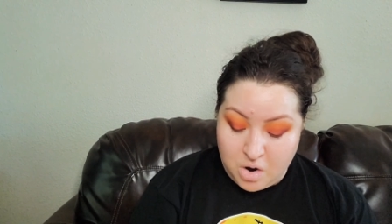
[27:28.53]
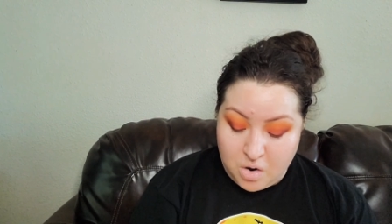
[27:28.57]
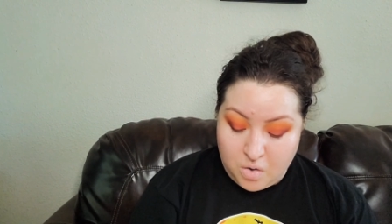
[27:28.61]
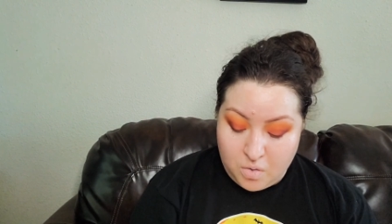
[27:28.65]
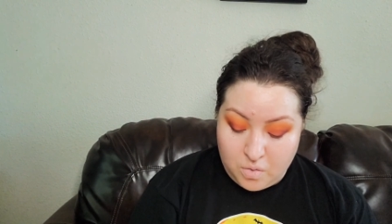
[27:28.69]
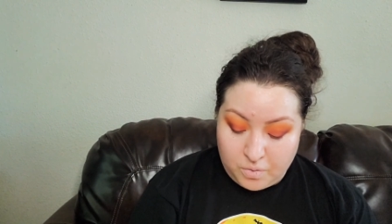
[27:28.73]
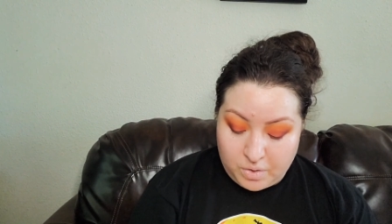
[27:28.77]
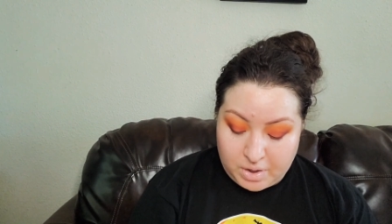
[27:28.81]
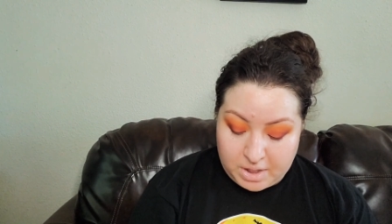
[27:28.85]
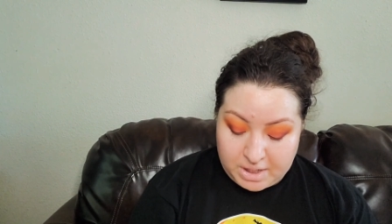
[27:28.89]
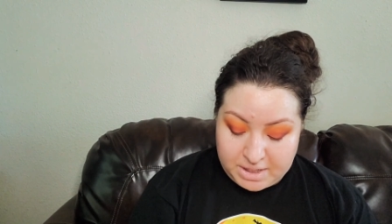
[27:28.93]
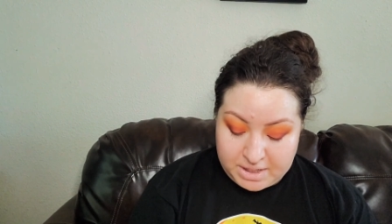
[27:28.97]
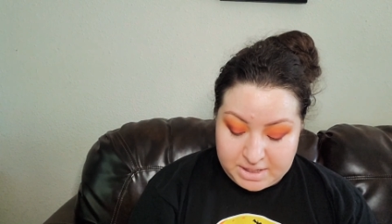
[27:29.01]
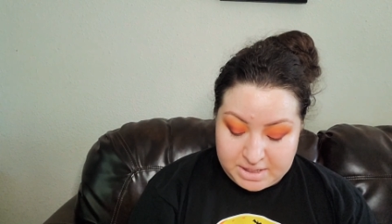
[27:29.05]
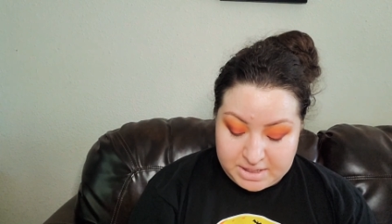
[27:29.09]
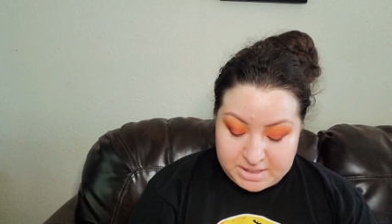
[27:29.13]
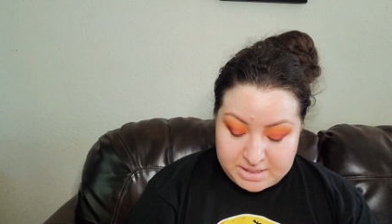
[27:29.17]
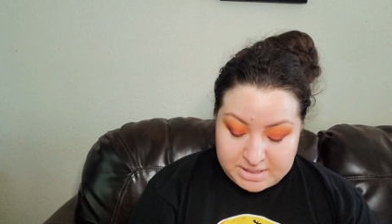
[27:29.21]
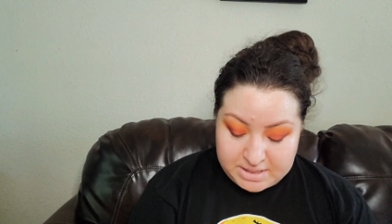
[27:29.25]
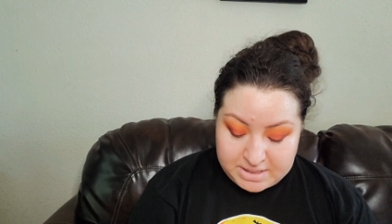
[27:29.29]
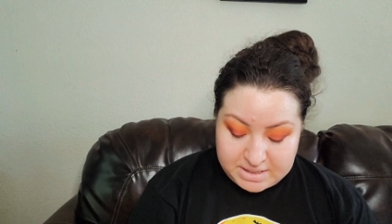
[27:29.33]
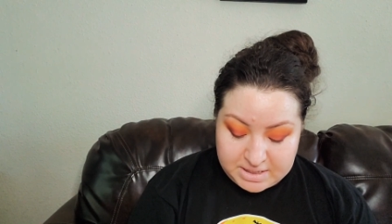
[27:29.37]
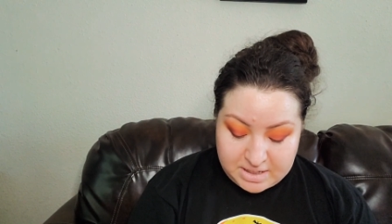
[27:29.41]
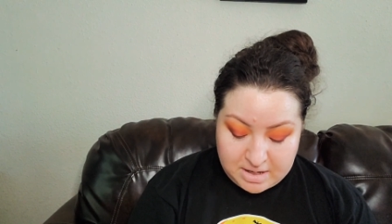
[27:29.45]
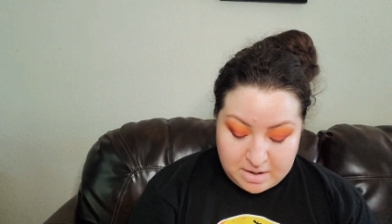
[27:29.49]

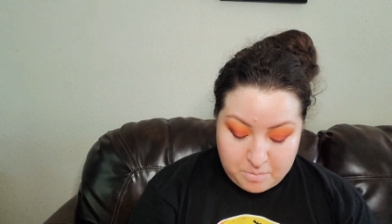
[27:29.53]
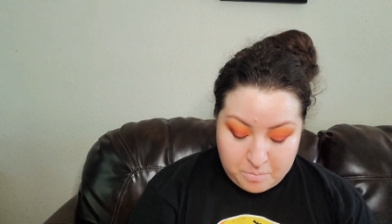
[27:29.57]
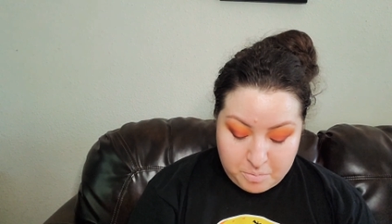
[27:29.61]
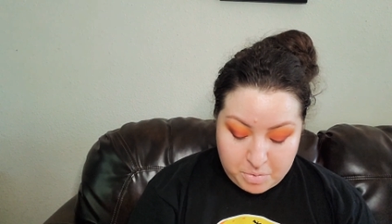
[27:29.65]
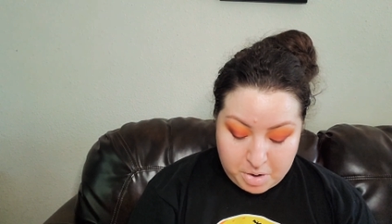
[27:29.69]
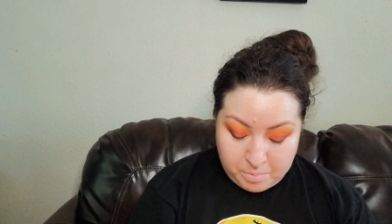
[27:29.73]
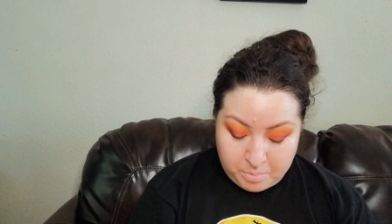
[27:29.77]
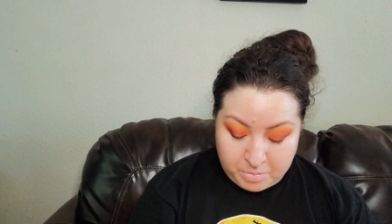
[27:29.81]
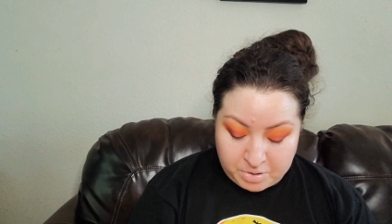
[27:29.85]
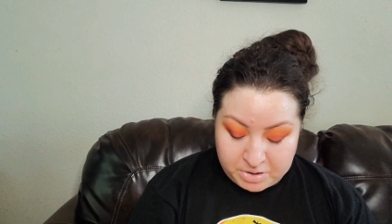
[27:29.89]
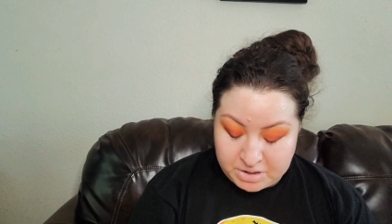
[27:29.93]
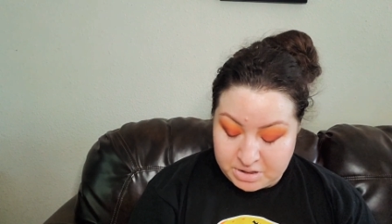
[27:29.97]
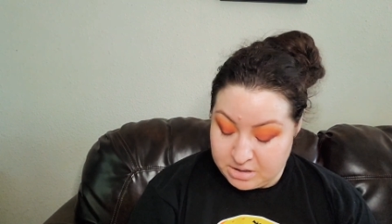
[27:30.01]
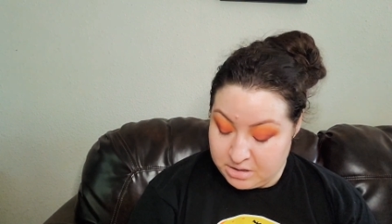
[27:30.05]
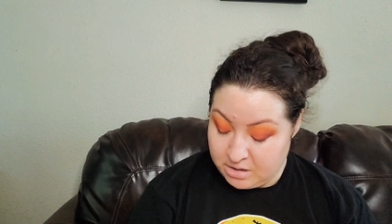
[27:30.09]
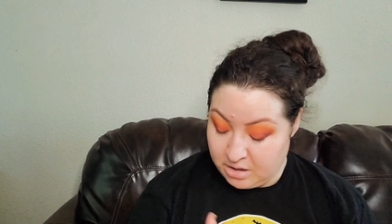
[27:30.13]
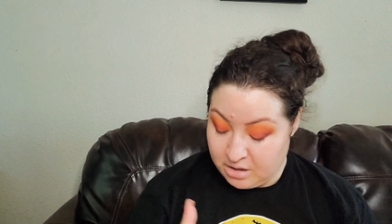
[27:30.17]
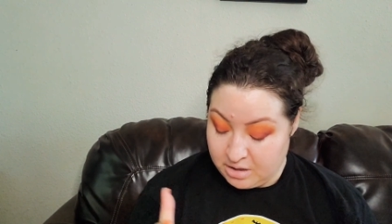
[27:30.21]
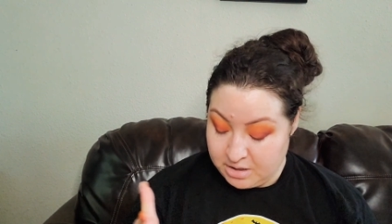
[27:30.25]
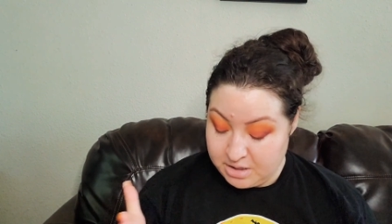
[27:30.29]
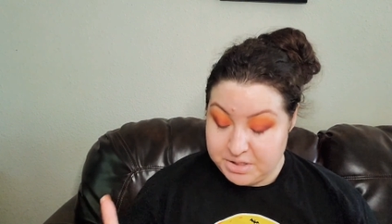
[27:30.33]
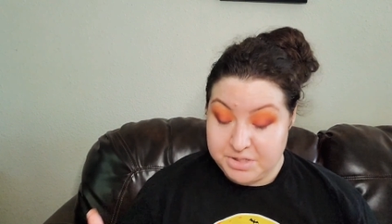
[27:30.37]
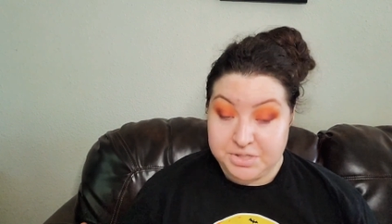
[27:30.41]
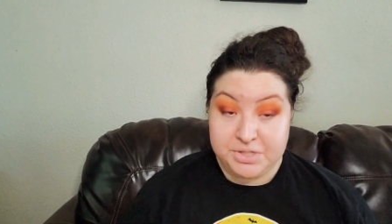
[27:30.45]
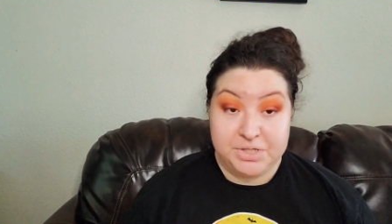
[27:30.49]
was my mother-in-law
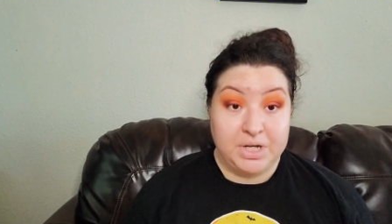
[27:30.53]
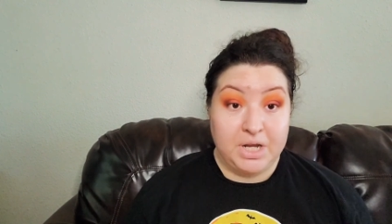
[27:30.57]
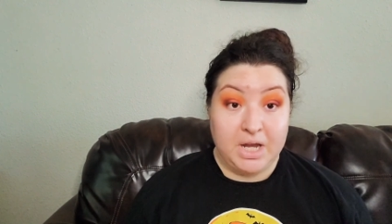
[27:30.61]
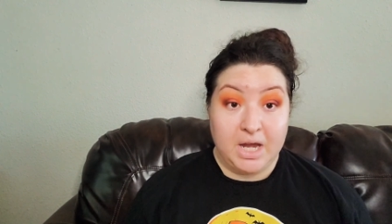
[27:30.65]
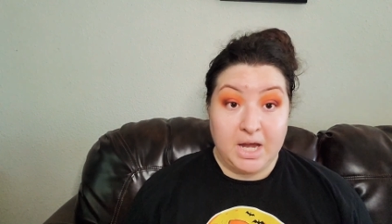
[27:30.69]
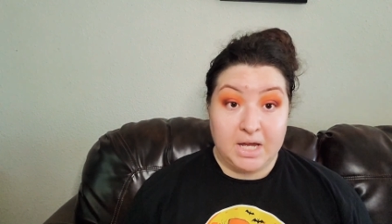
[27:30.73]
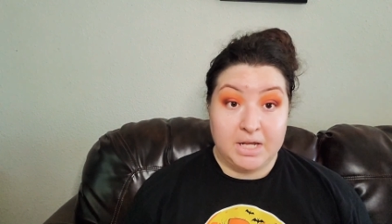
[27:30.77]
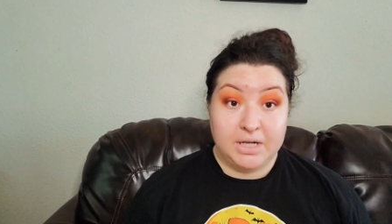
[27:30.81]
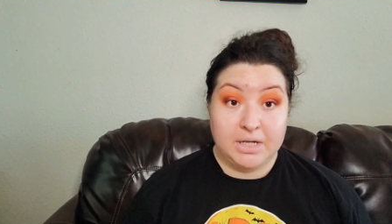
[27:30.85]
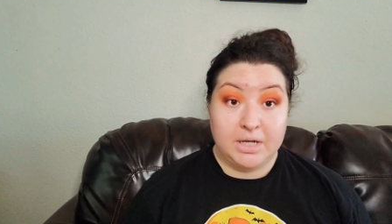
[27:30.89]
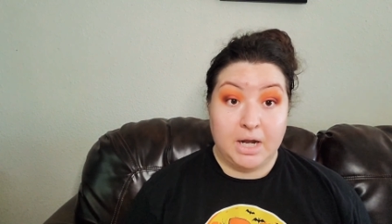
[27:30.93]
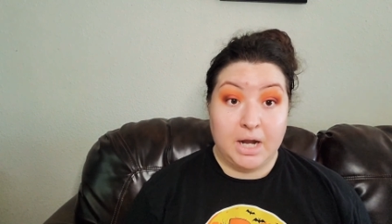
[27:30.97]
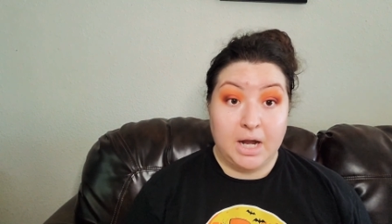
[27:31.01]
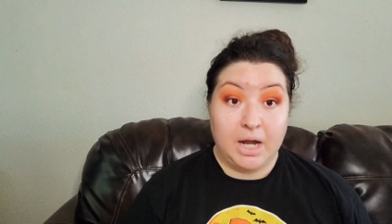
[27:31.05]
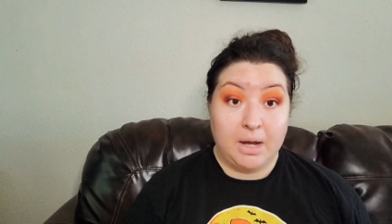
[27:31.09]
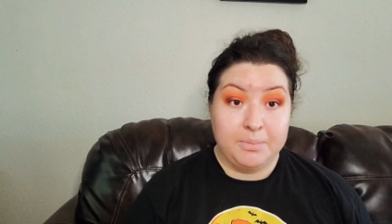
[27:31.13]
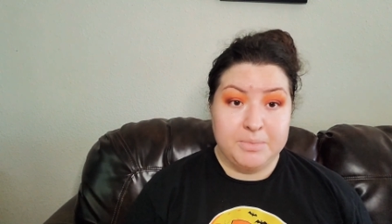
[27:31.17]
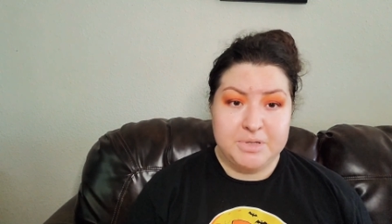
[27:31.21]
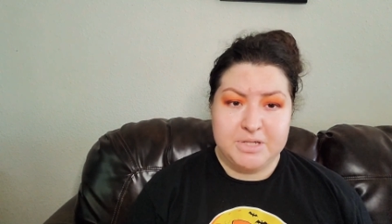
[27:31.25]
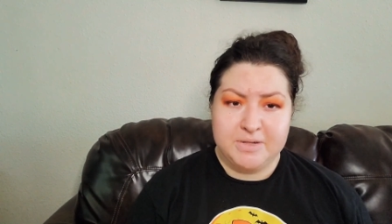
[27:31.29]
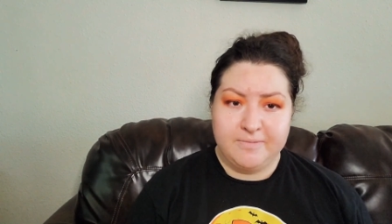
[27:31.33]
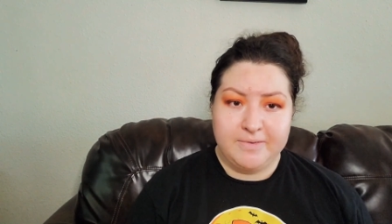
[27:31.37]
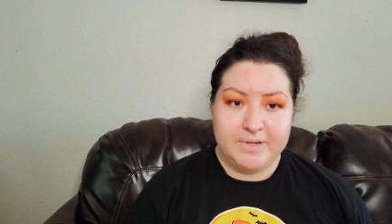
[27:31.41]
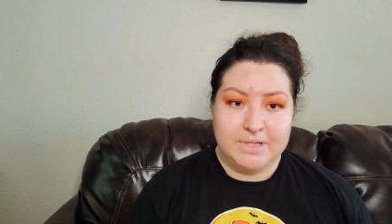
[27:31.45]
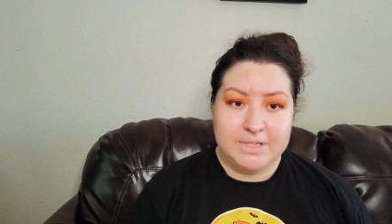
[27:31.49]
because she had come
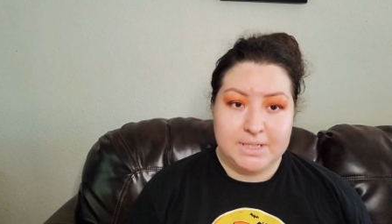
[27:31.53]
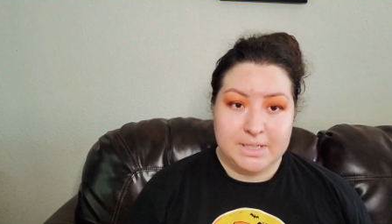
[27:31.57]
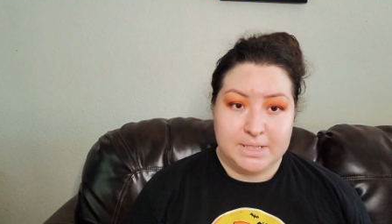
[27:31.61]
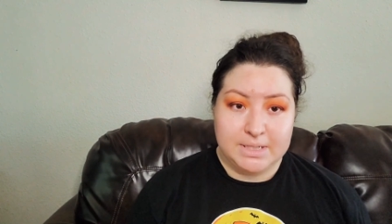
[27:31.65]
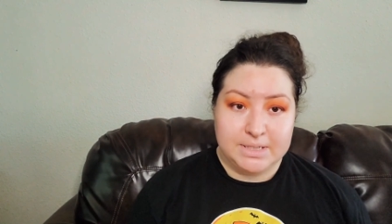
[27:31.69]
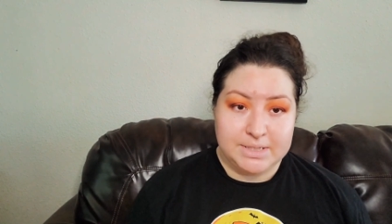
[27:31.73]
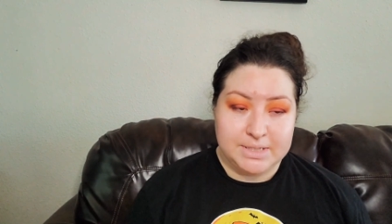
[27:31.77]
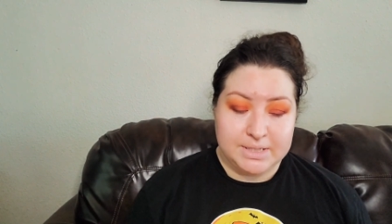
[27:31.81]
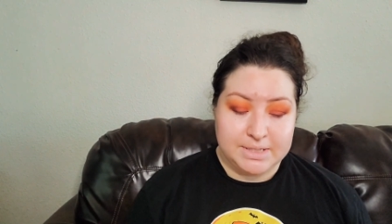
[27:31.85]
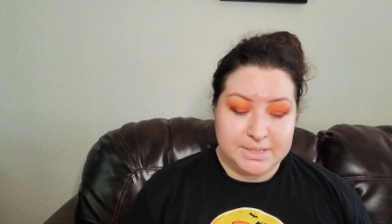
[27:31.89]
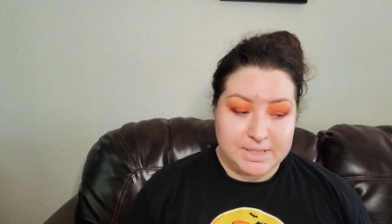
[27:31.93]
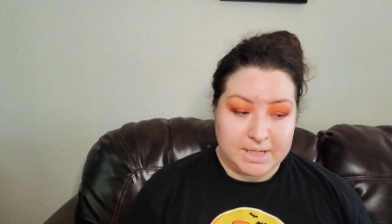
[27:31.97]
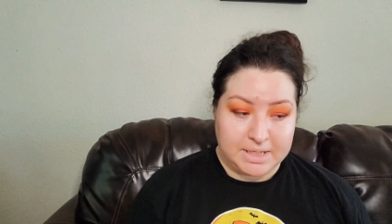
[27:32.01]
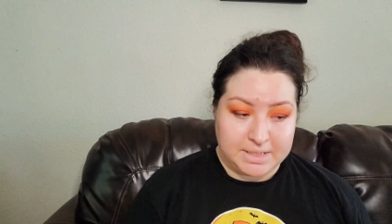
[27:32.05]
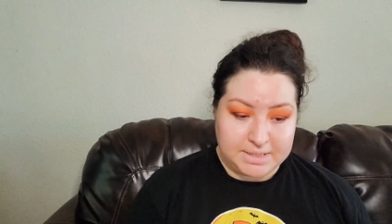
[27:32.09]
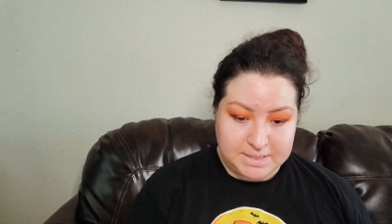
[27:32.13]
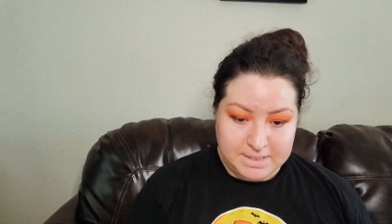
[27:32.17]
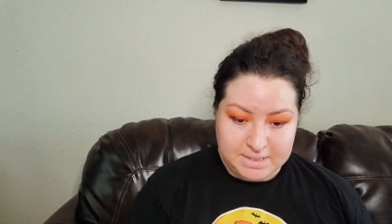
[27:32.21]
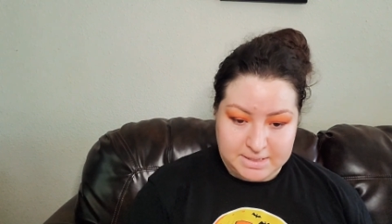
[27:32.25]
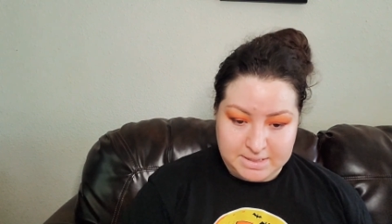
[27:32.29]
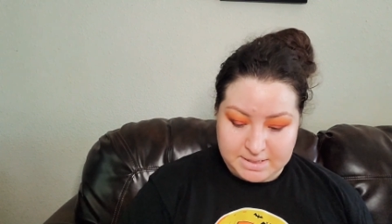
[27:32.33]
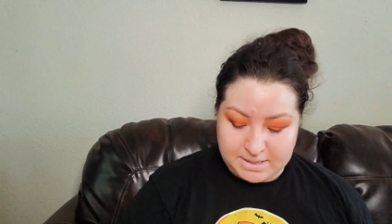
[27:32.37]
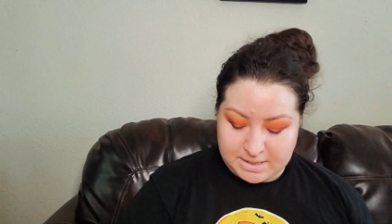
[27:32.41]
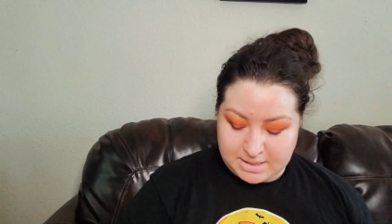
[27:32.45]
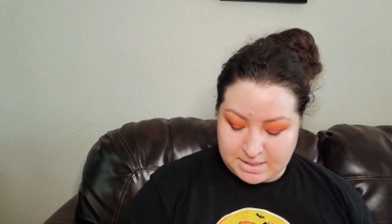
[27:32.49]
to visit us in
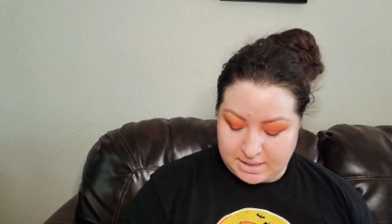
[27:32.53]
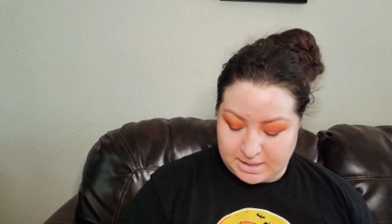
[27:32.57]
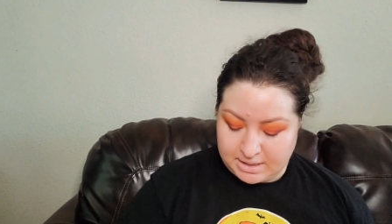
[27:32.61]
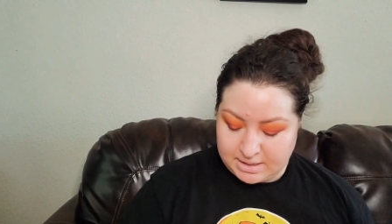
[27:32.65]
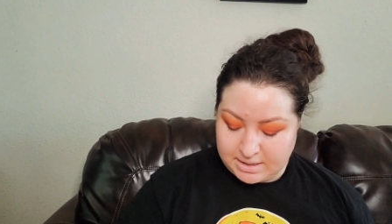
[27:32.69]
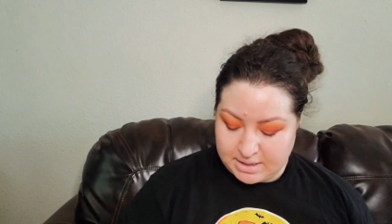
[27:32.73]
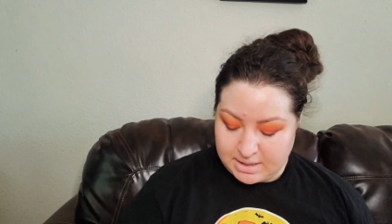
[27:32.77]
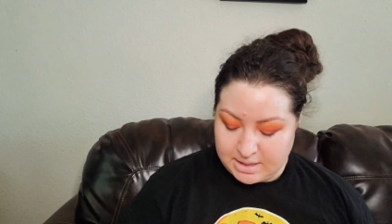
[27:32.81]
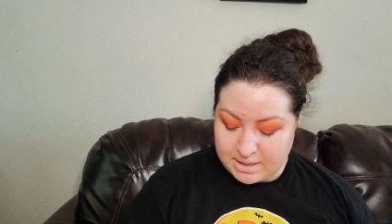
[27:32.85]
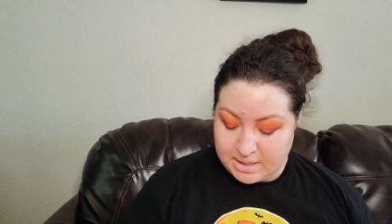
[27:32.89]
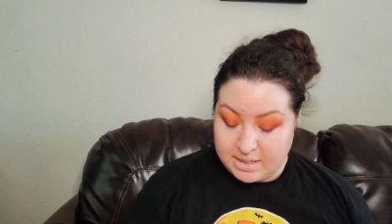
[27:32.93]
Texas and like